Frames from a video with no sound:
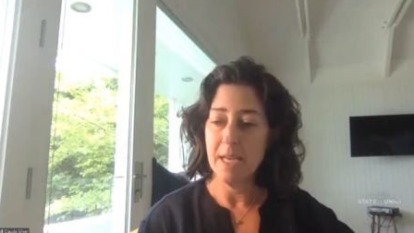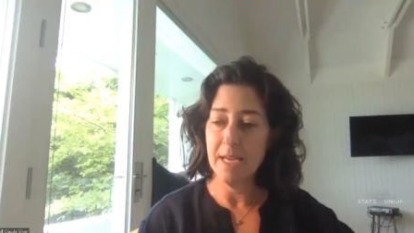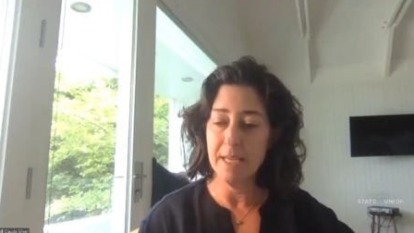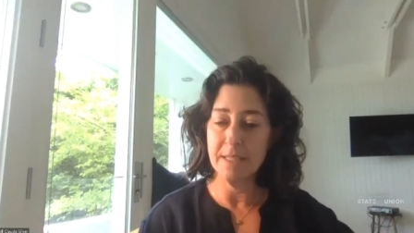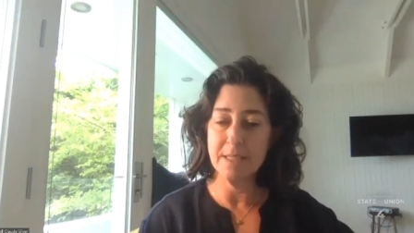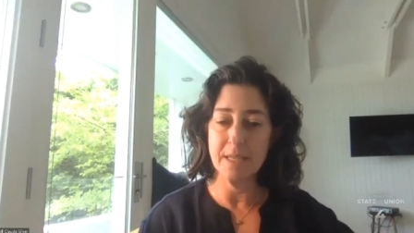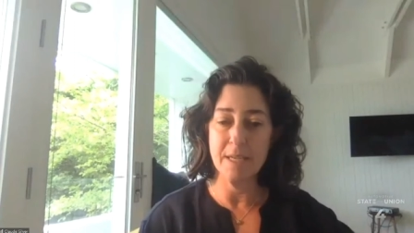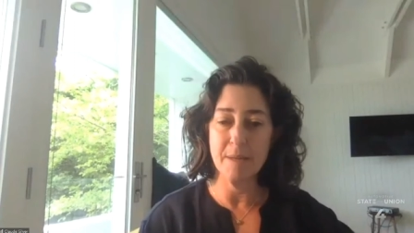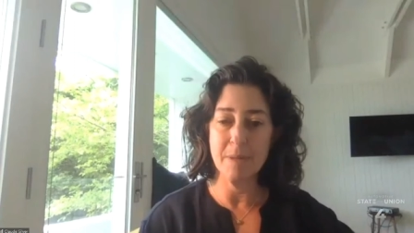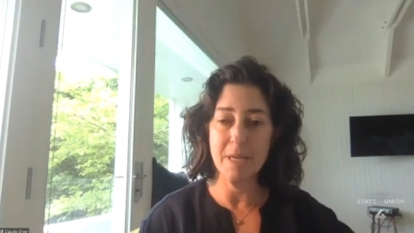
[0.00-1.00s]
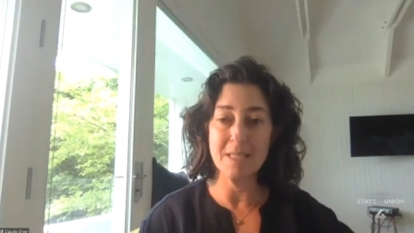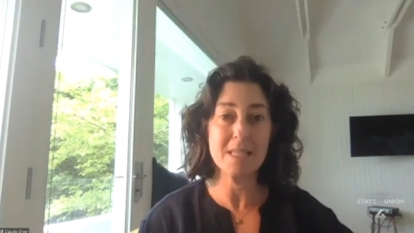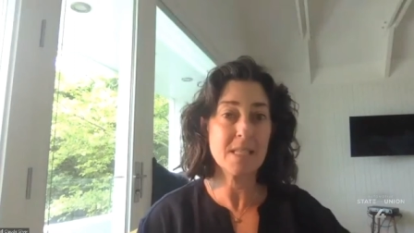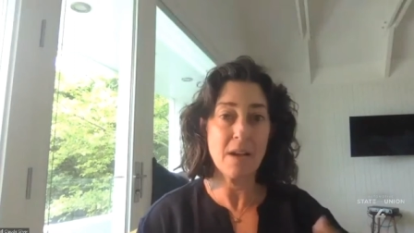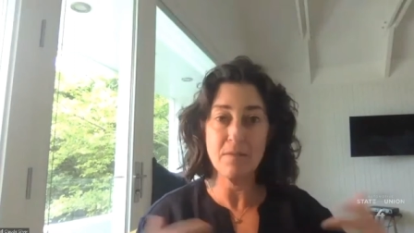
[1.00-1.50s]
and um, and
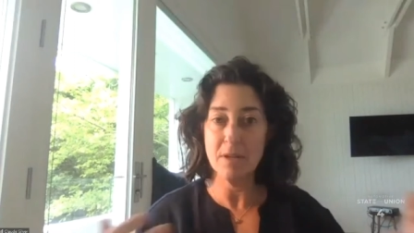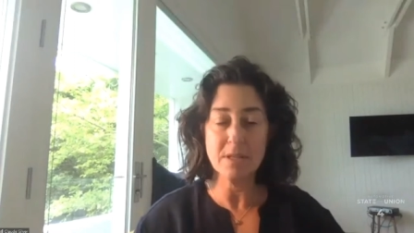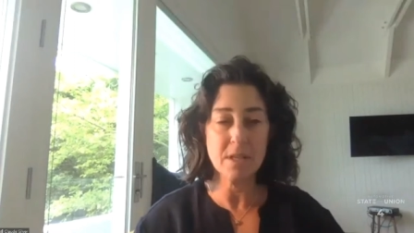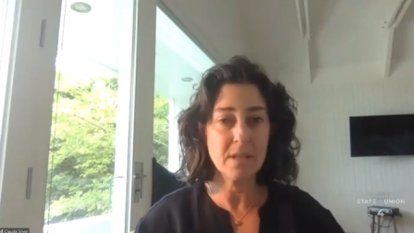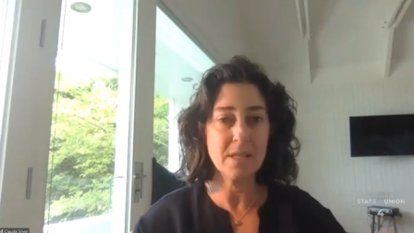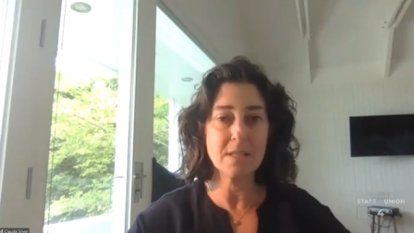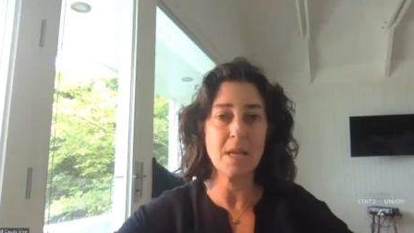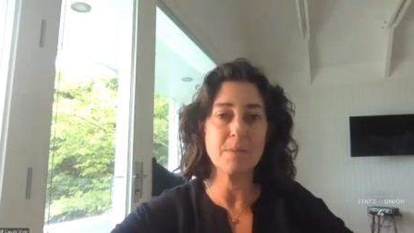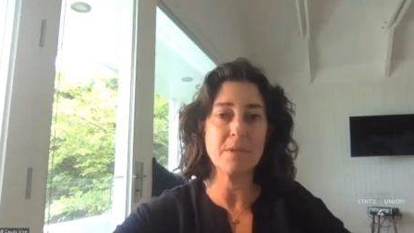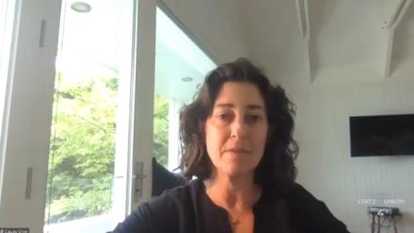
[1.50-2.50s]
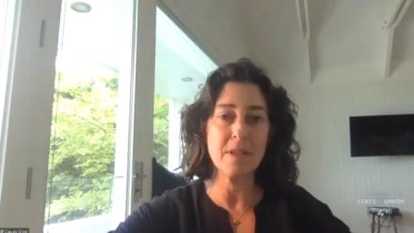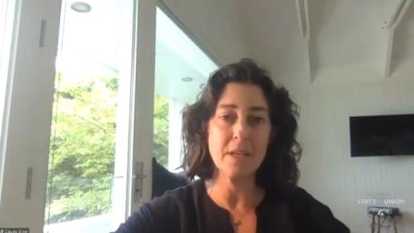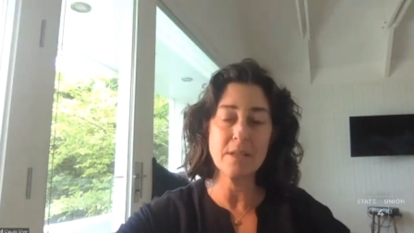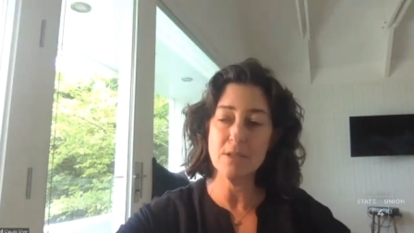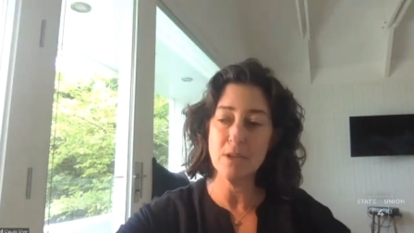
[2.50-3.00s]
severance and these types of things.